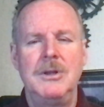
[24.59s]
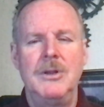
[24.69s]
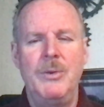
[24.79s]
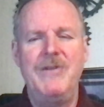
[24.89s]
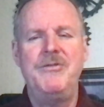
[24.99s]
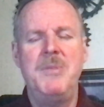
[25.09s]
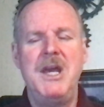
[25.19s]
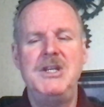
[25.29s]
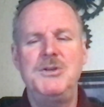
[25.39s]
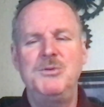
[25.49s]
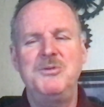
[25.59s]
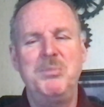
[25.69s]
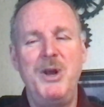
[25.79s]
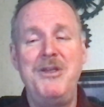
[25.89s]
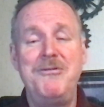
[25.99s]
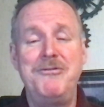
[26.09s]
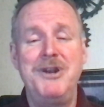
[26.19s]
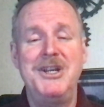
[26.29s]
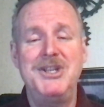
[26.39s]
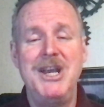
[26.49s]
The Reformation was a breath of
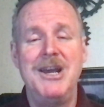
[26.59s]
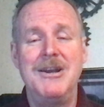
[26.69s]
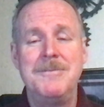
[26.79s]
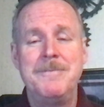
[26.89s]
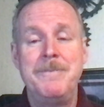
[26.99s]
fresh air.